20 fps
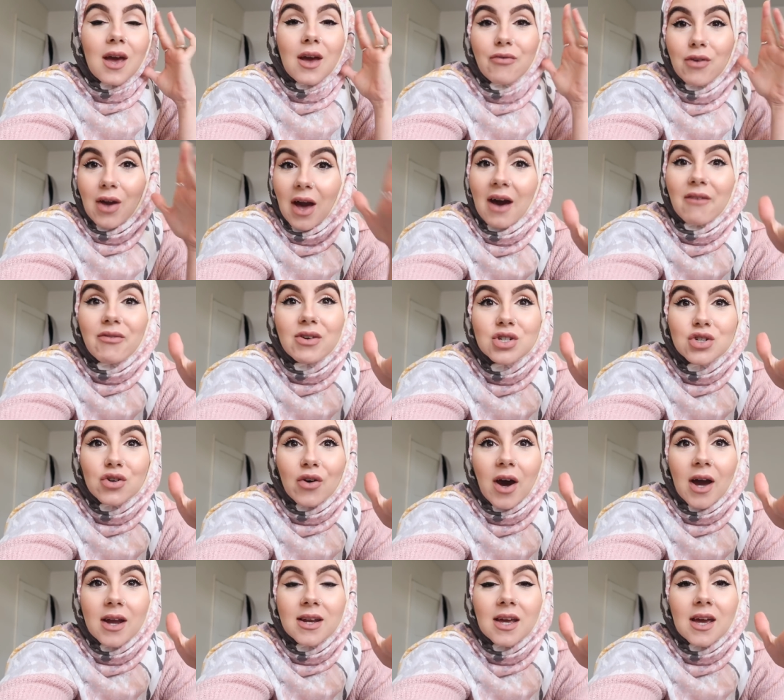If you haven't
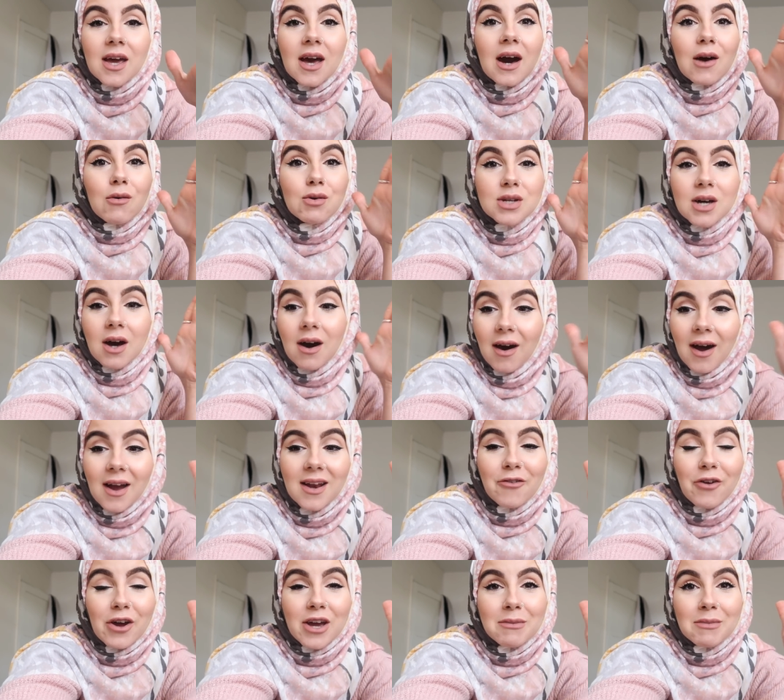tried it, I would
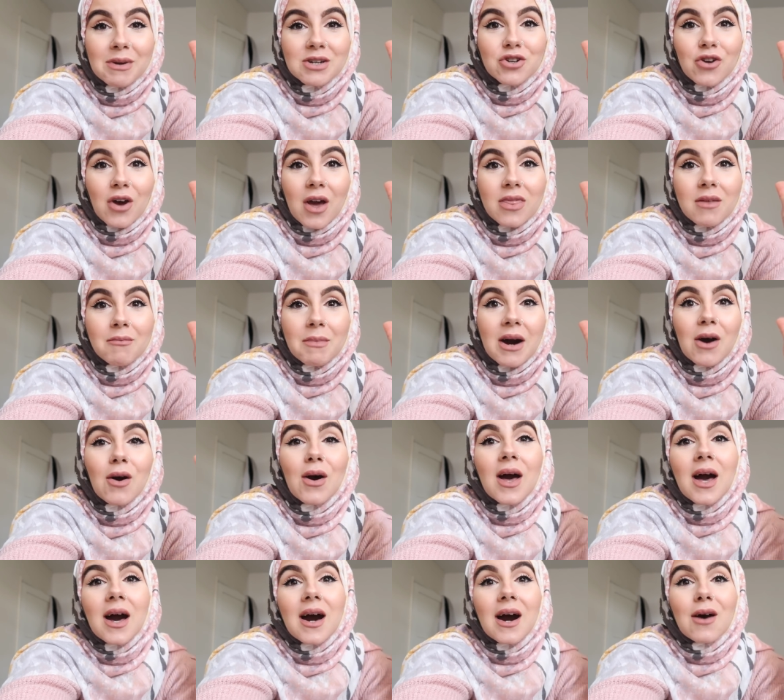highly recommend trying them out.
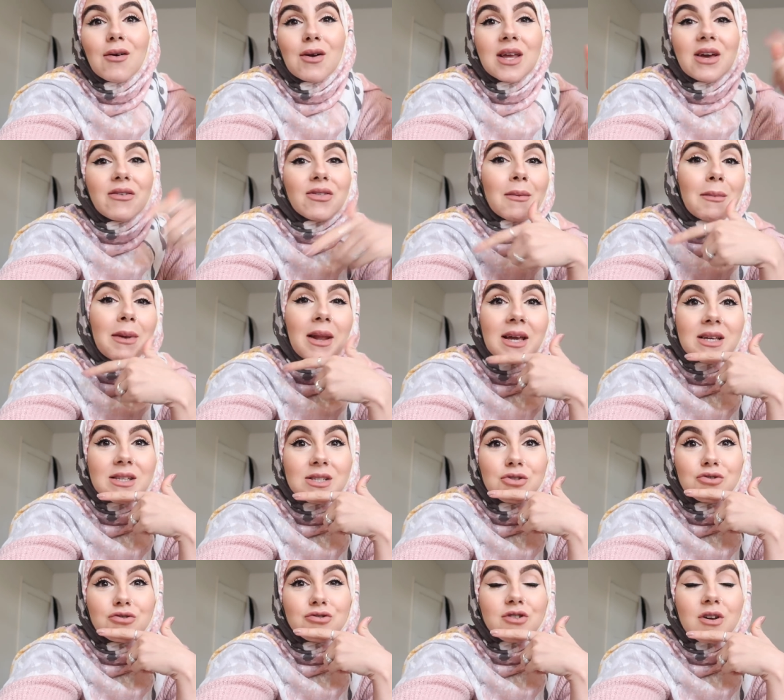I'll leave them linked
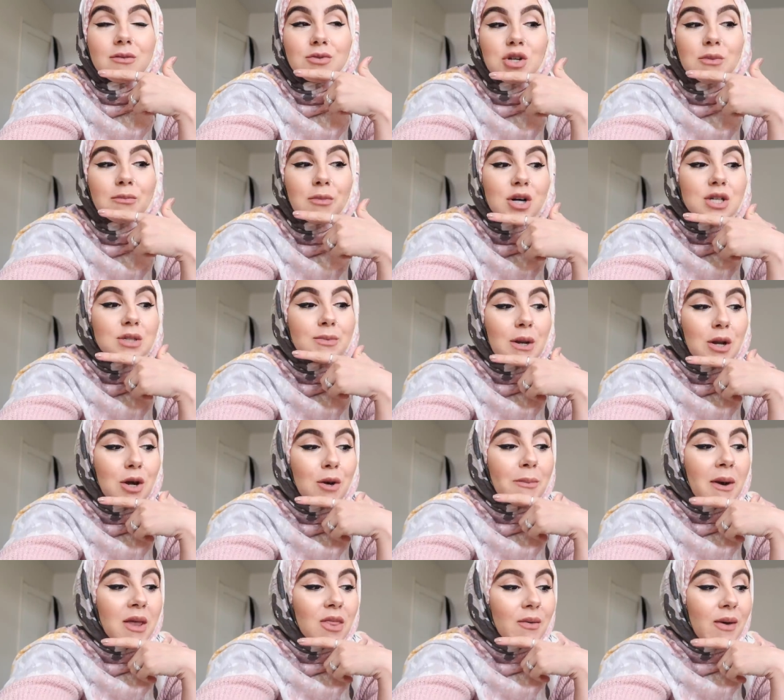in the description box
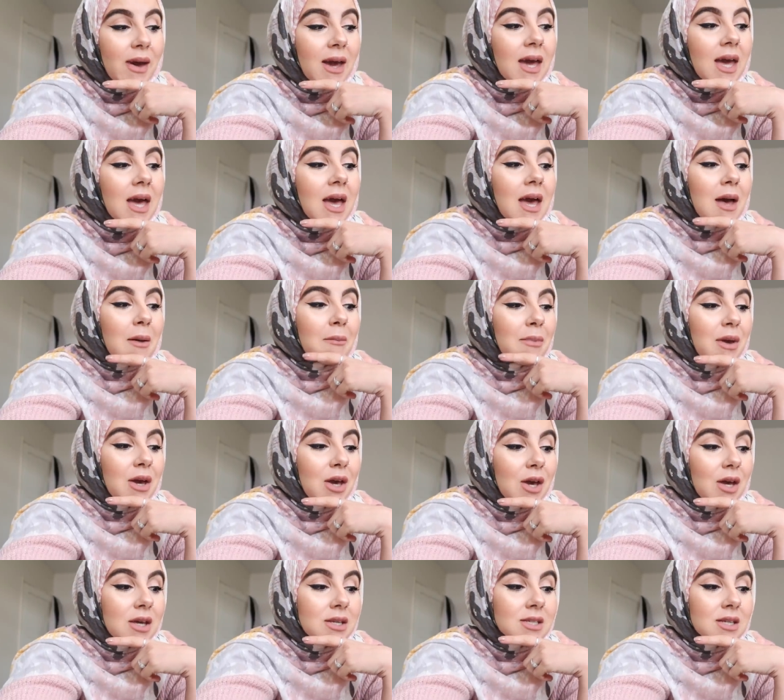below, by the way,
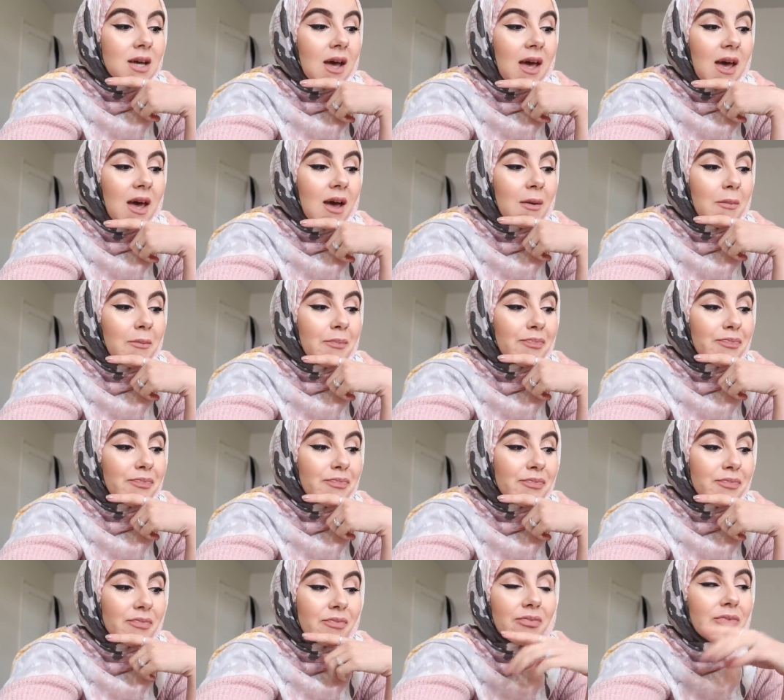because um,
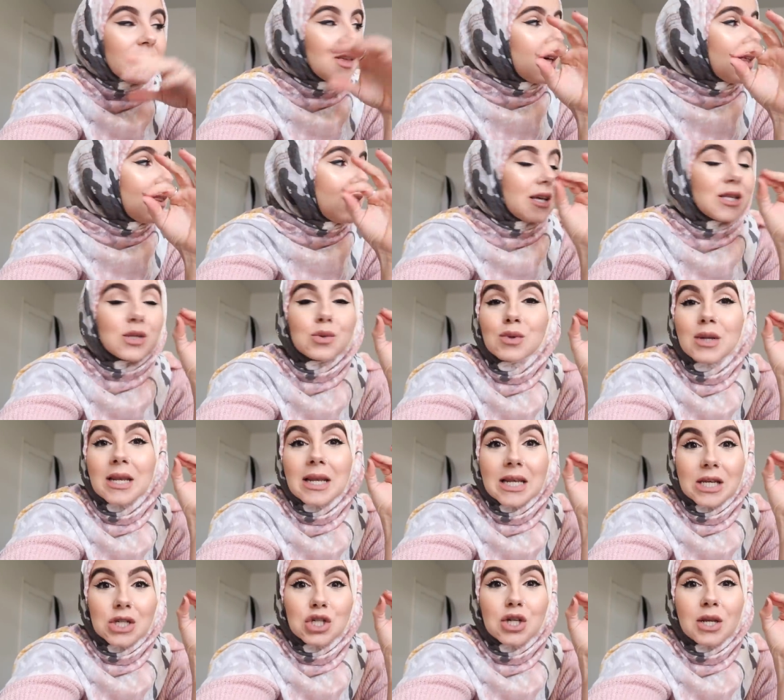This would
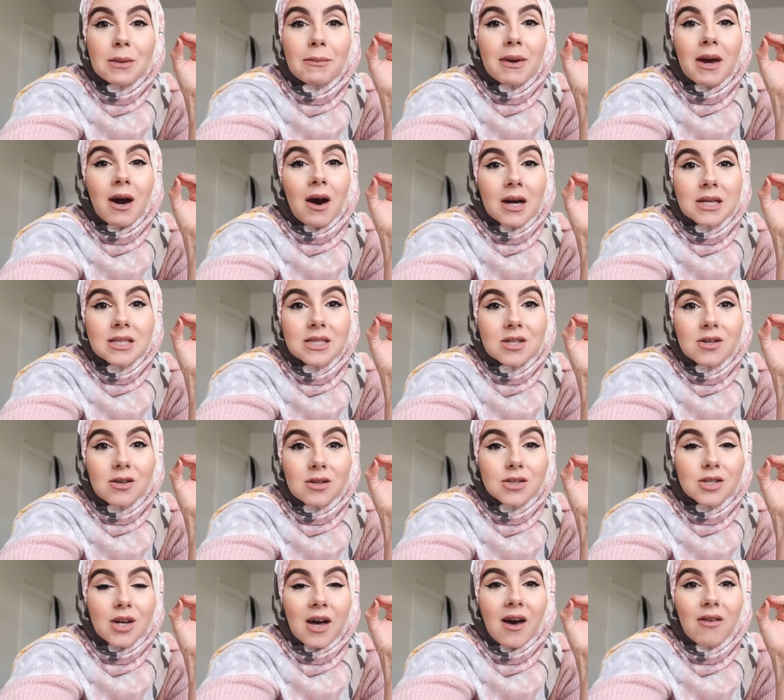literally be
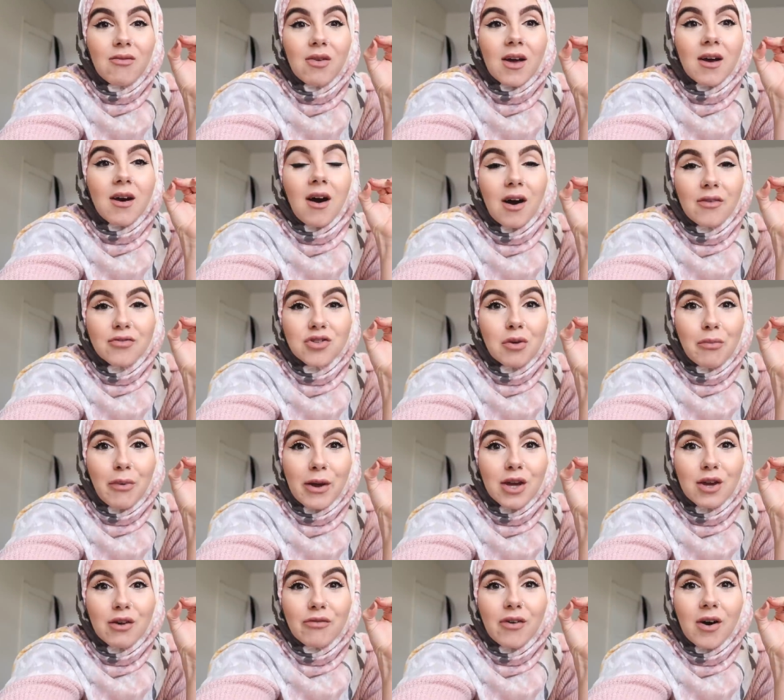ideal to have like after you
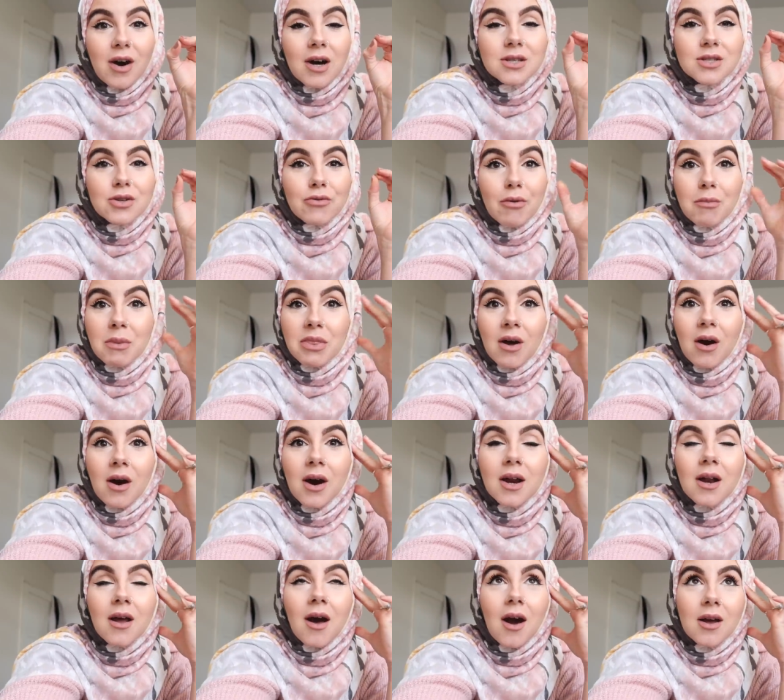break your fast in
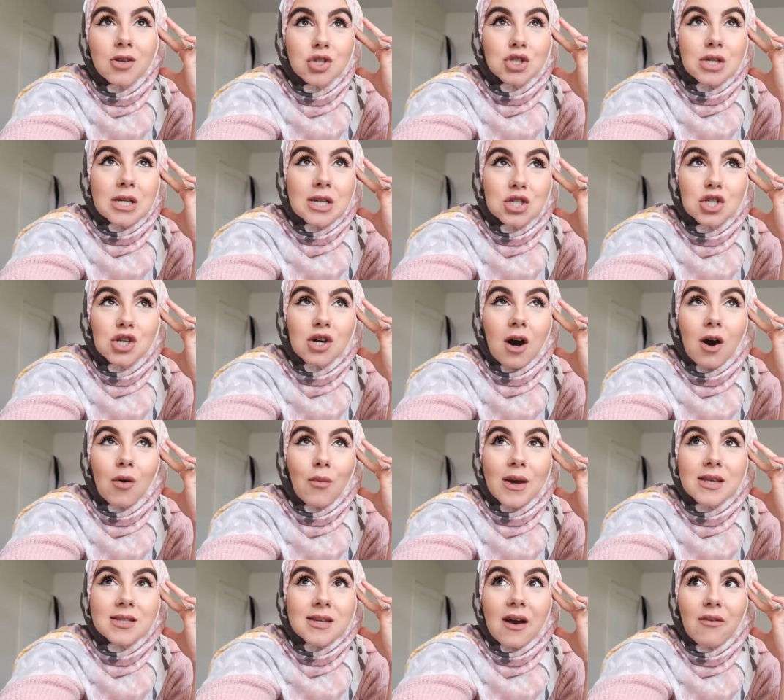Ramadan. I just literally
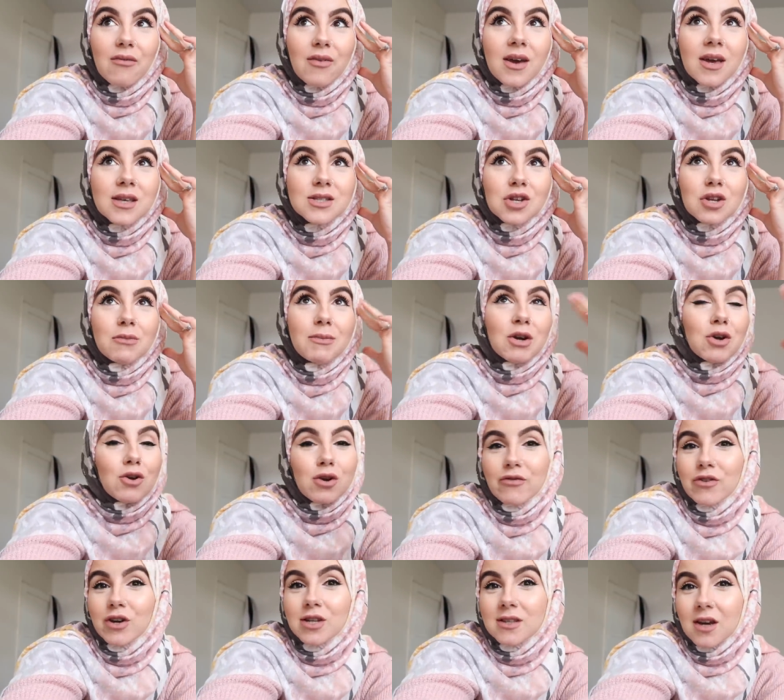can't wait to have it. It's going to be
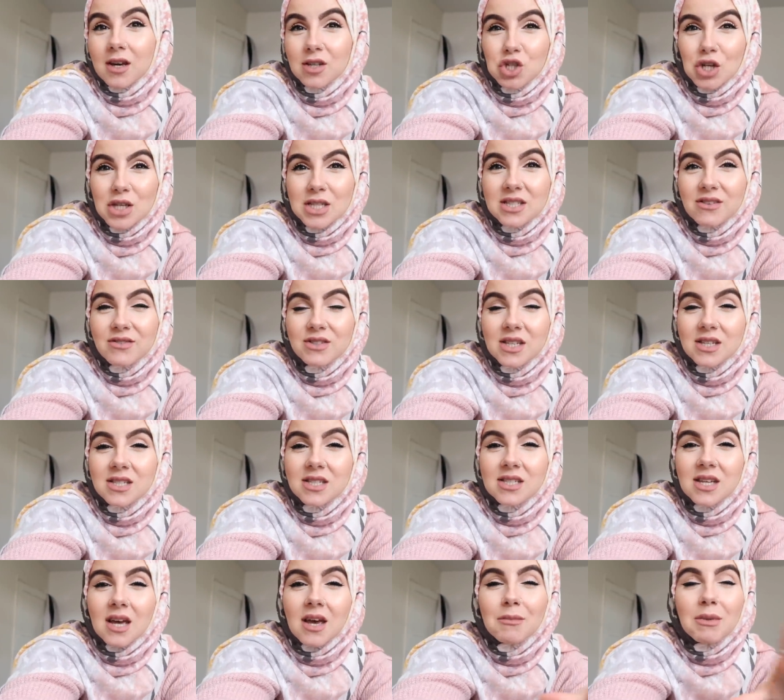good for your digestive
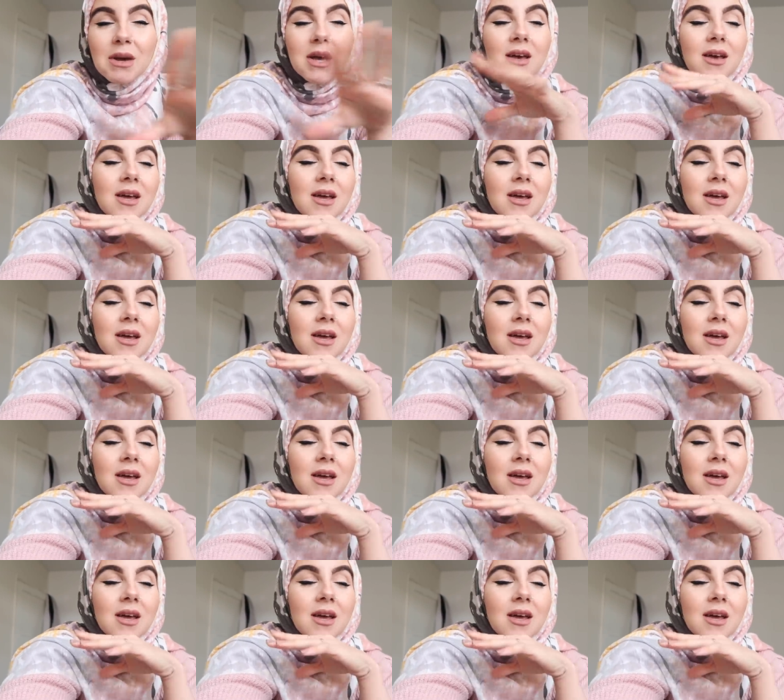system.